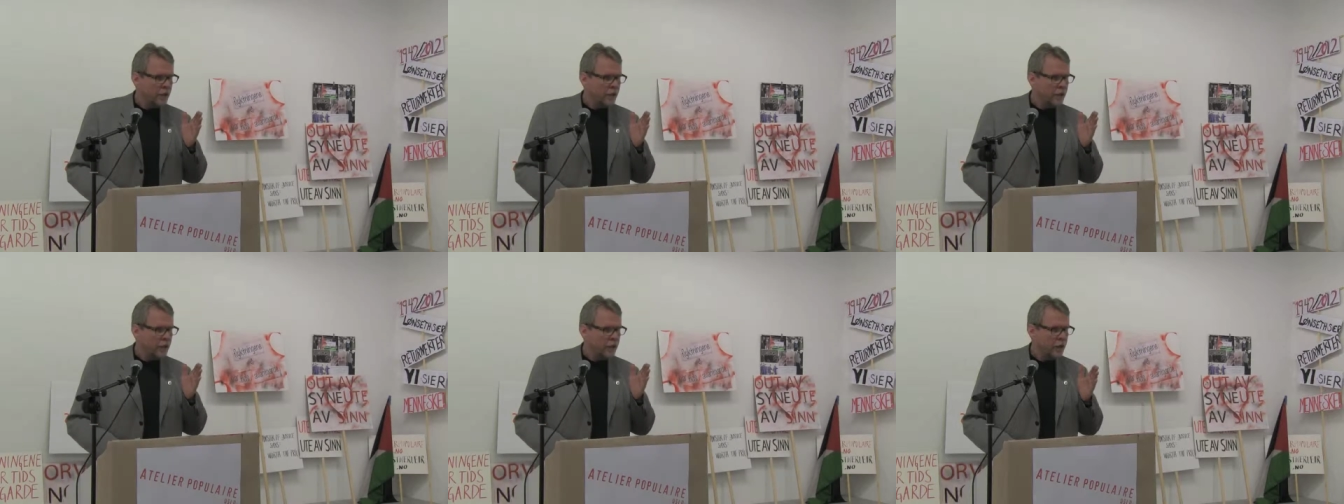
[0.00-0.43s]

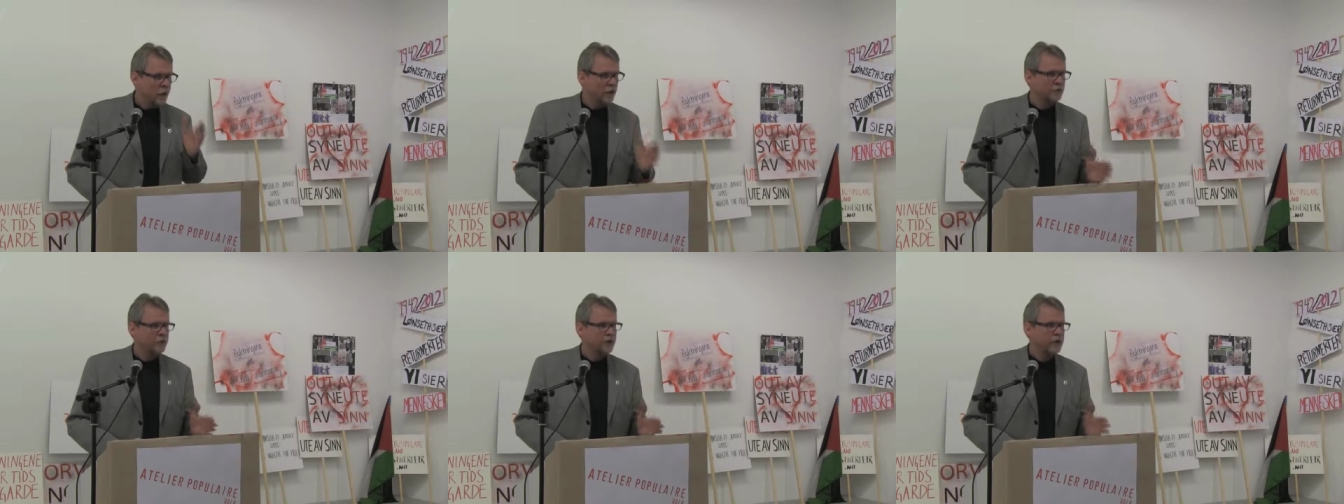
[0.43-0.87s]

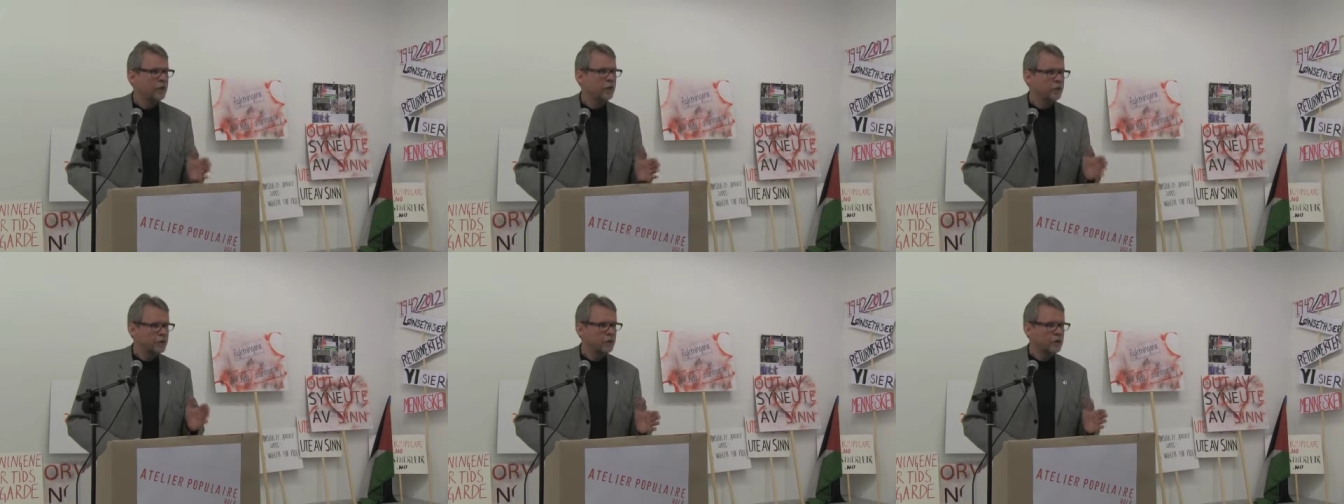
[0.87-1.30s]
last year,
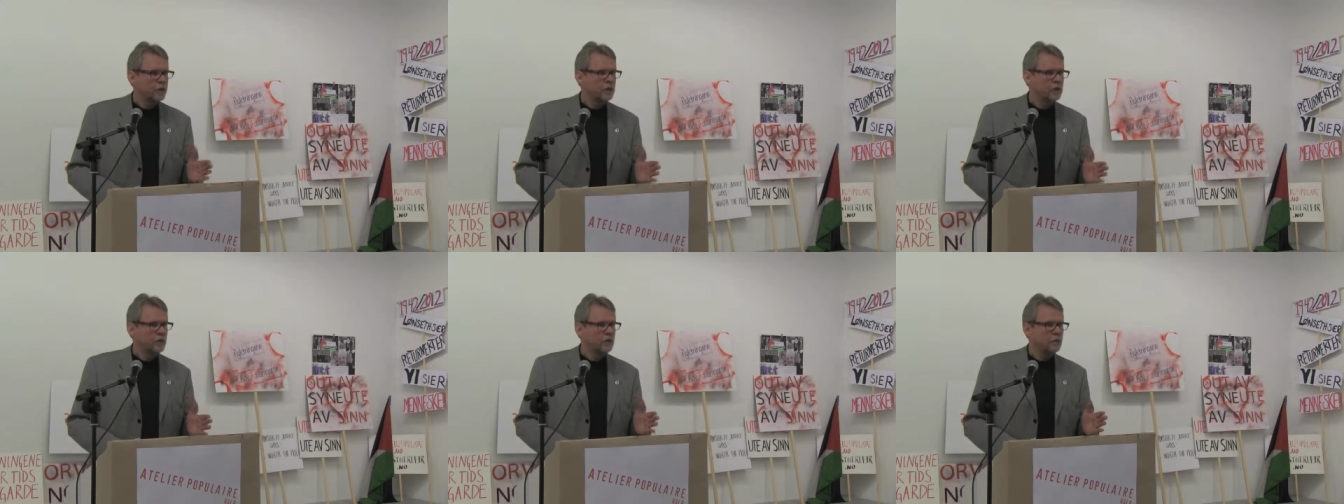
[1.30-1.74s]
or
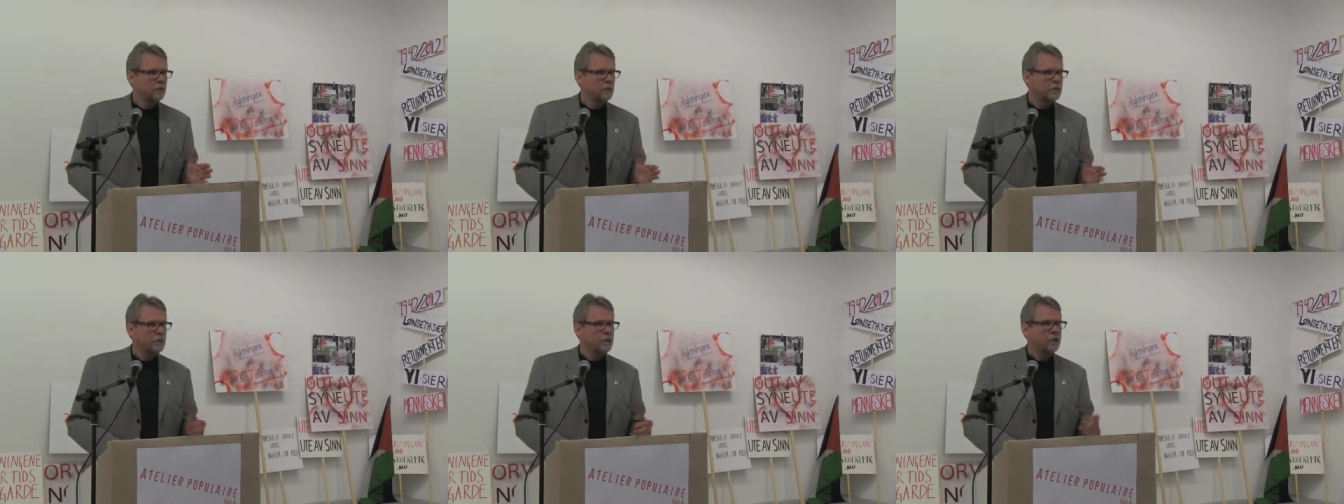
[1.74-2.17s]
in
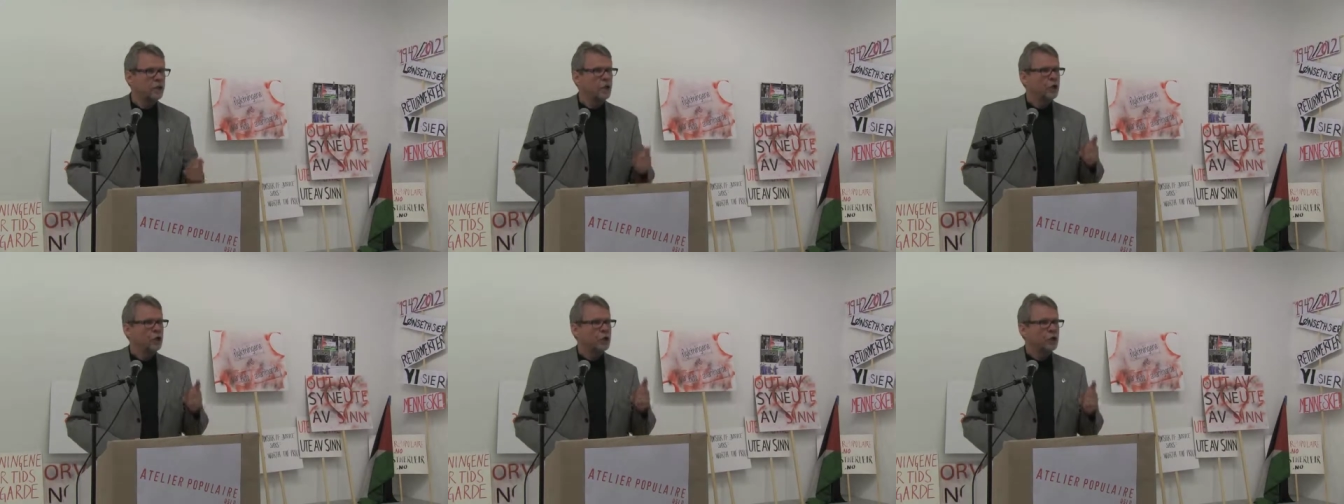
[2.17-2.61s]

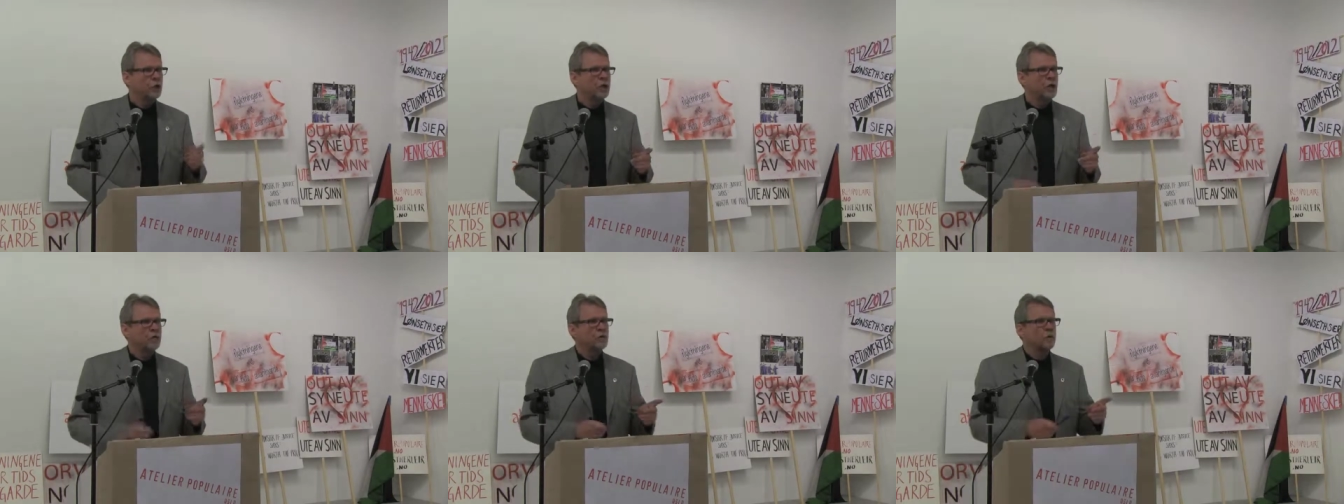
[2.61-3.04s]
2010,
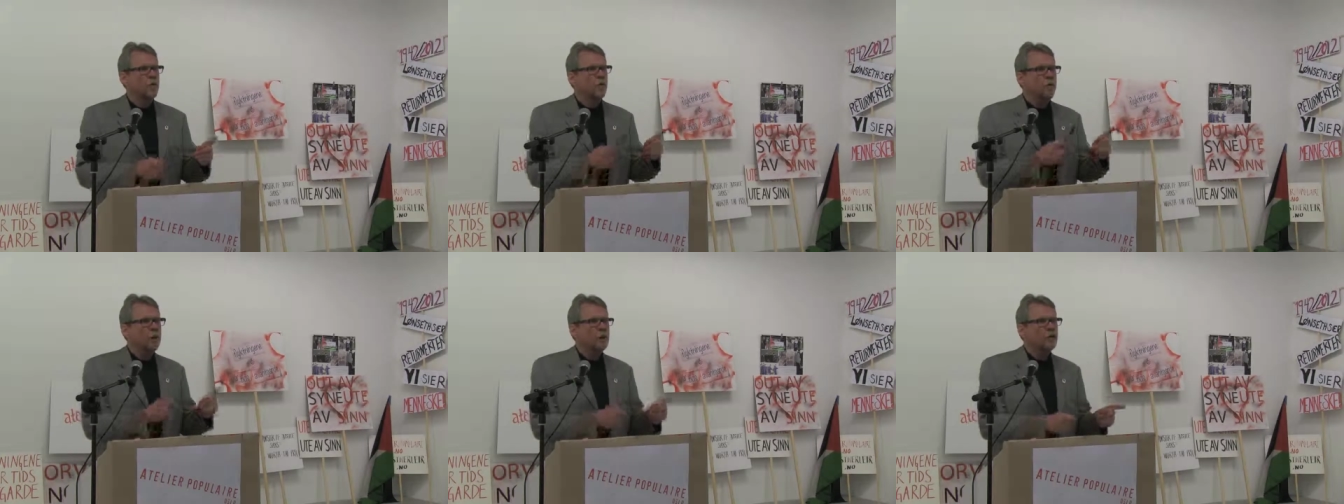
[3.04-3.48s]
took out
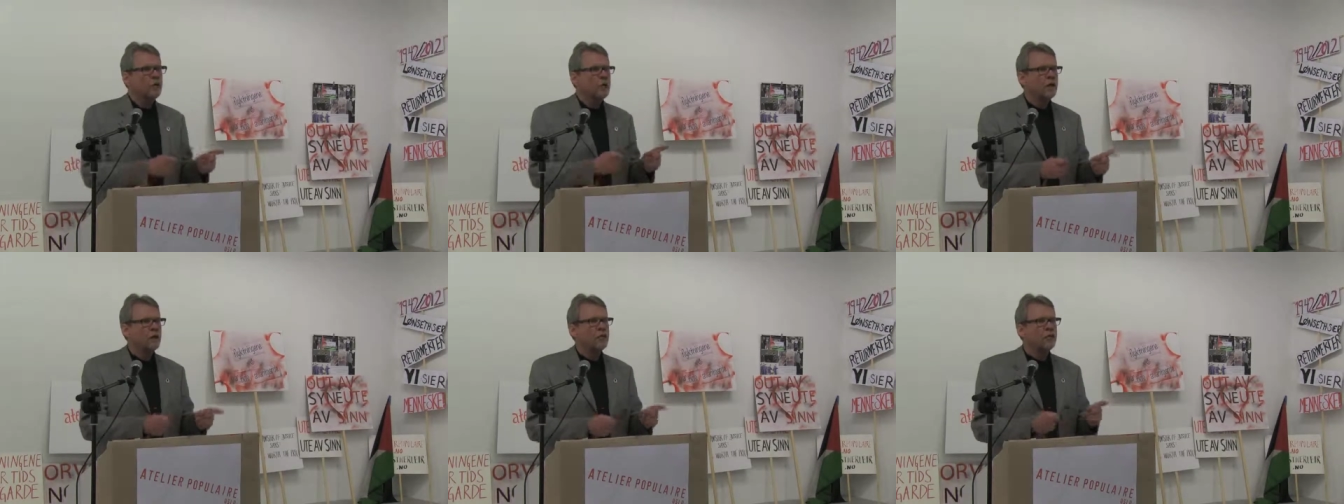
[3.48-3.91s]

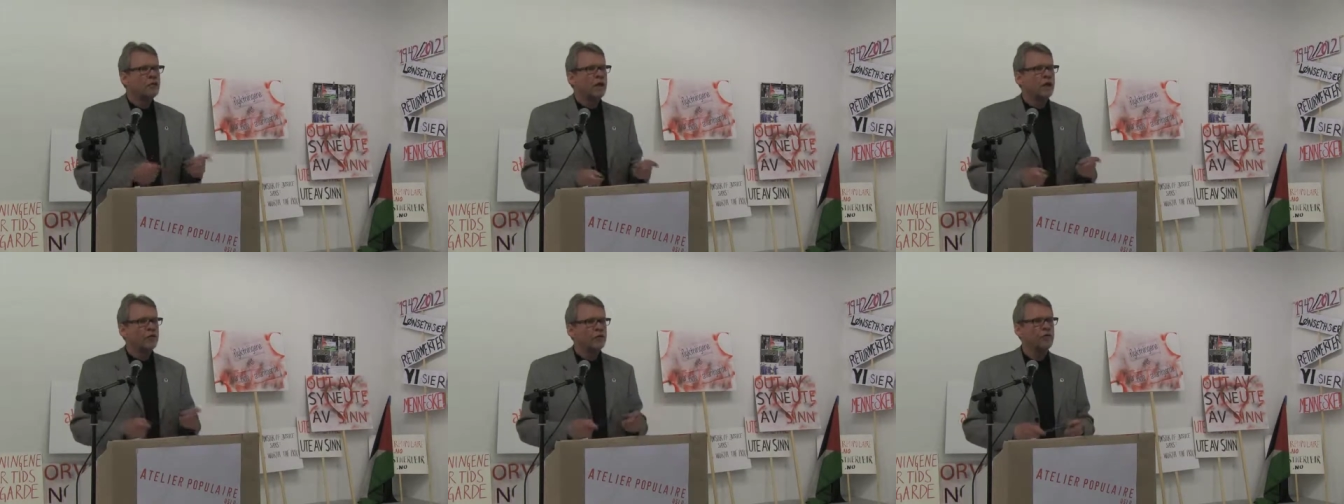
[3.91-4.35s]

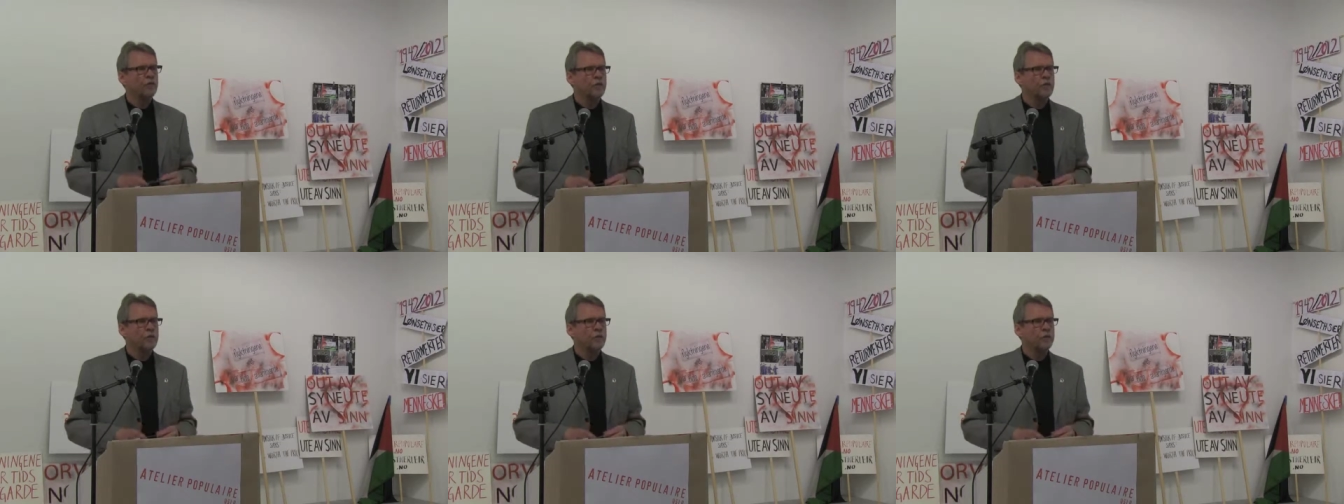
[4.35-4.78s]
100,000
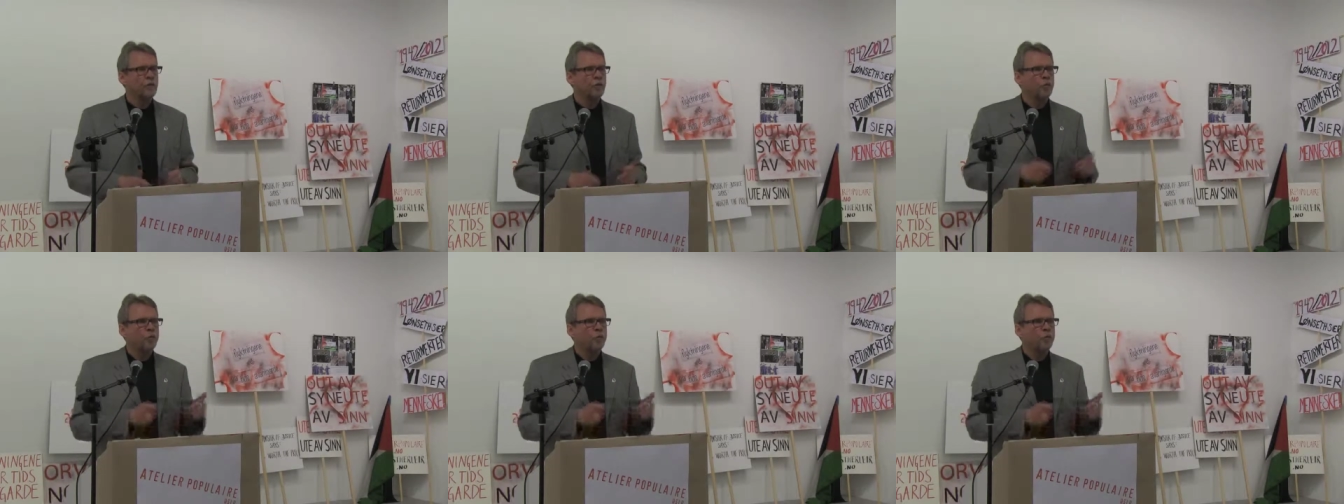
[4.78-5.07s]
people. So